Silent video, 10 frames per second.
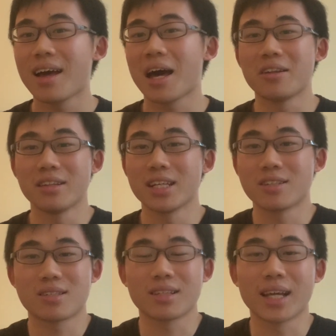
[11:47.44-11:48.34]
how did they
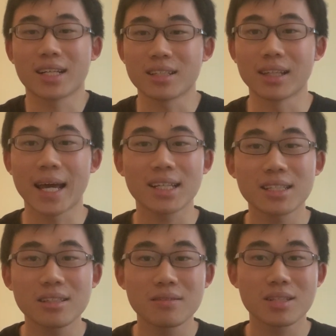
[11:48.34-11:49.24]
select
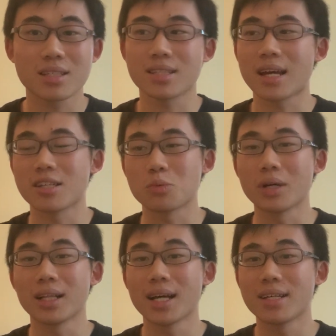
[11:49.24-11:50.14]
electives, as
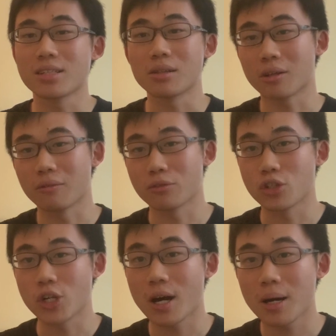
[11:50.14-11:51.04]
well as looking for
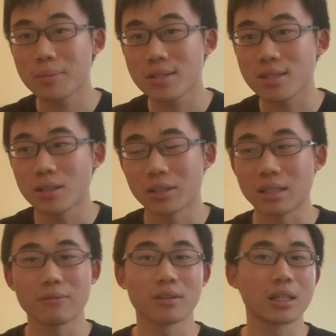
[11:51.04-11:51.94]
jobs, and
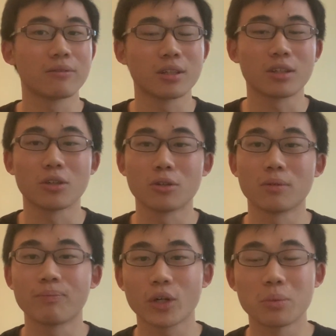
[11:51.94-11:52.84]
even giving
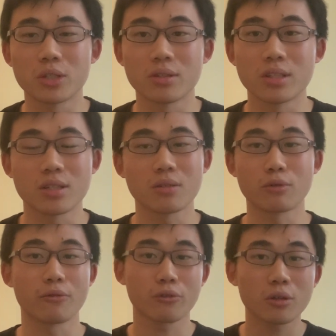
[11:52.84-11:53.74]
you opportunities of
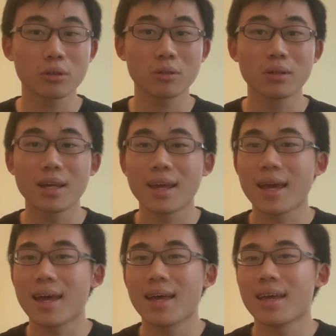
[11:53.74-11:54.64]
referral.
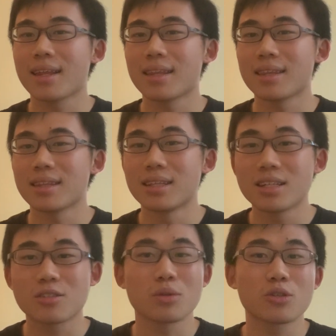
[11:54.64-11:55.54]

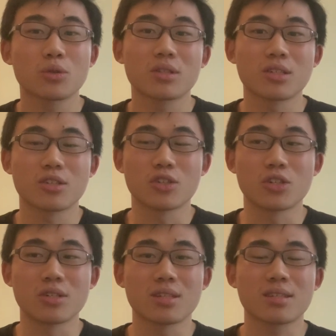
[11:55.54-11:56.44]
These resources are
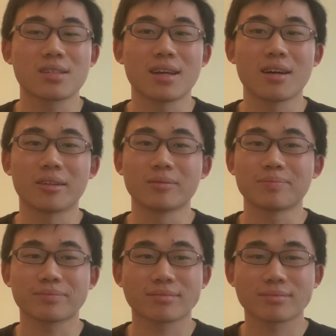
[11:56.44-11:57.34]
just um,
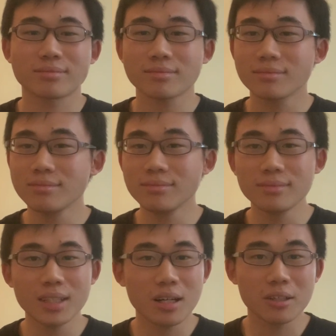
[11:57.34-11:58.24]

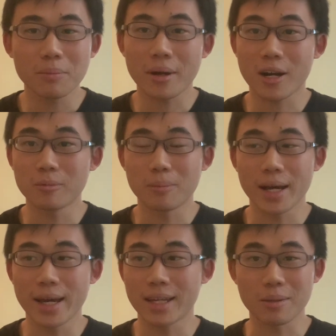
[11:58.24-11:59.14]
uncomparable
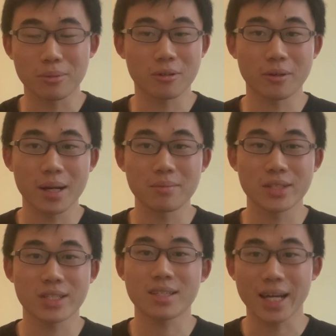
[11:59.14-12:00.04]
by any
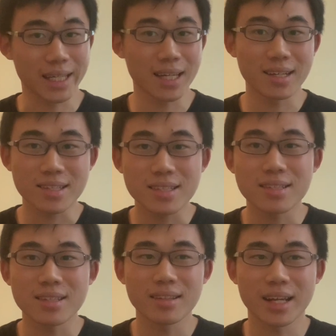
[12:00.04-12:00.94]
programs, I guess
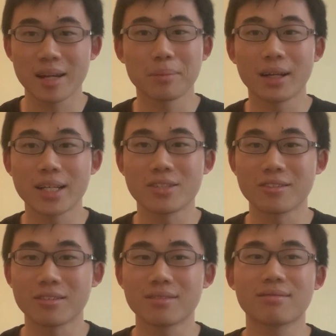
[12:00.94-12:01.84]
that I applied
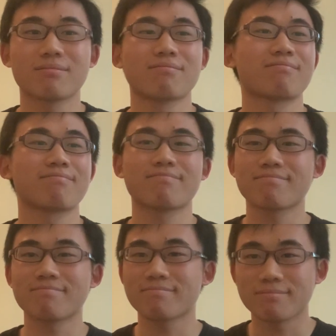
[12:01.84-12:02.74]
to
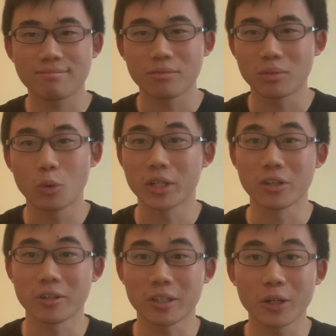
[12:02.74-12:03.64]
one
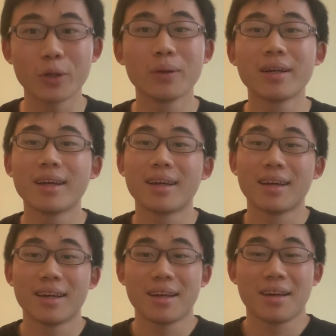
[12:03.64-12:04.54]
year ago.
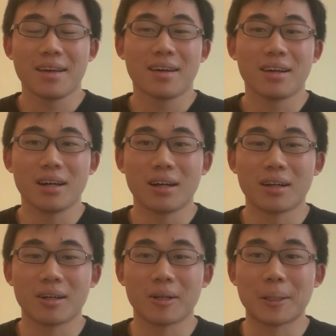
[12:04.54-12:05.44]

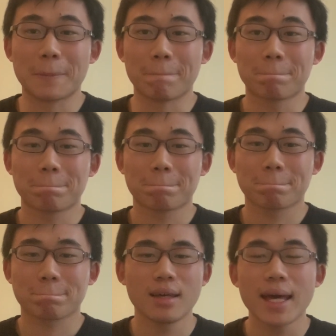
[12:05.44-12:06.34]
Um,
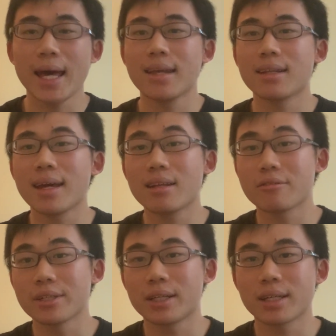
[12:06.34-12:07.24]
and and I
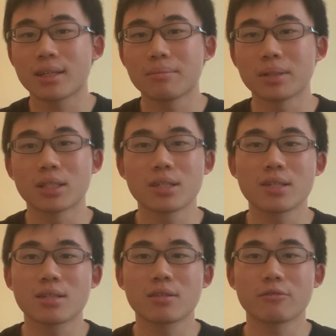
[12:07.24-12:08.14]
feel like
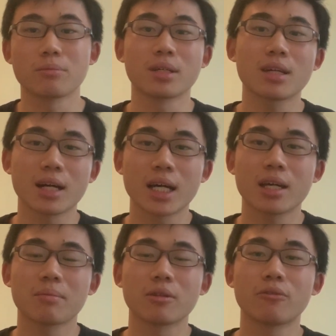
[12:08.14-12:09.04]
because for me, I
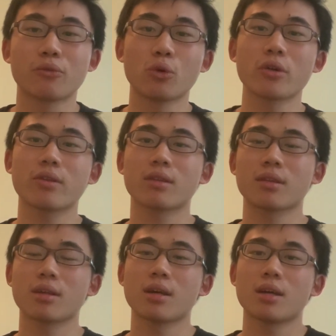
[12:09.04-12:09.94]
am the fourth
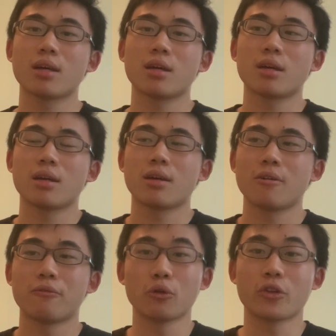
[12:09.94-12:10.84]

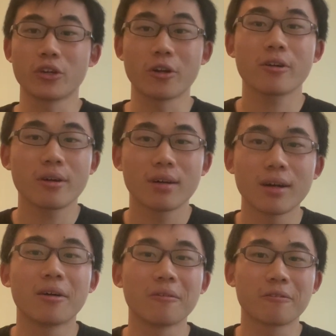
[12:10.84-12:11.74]
fourth year
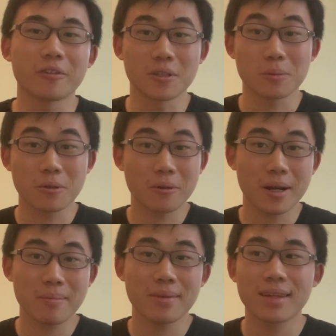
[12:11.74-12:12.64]
of this
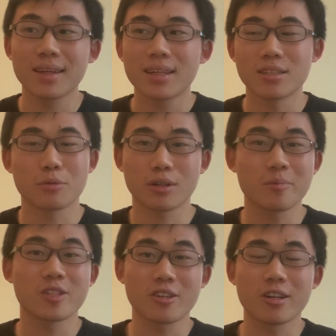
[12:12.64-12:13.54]
program. This
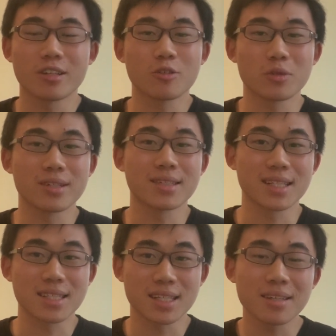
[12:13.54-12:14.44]
program started in
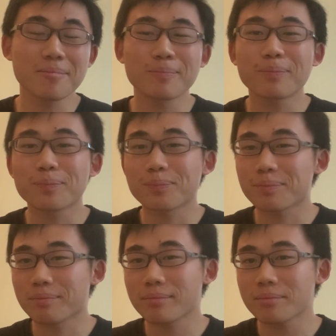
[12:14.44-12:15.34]
2016.
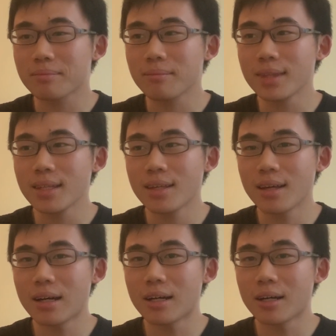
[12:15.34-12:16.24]

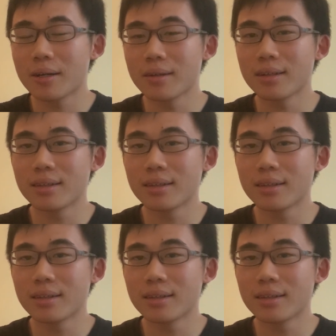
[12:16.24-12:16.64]
Uh,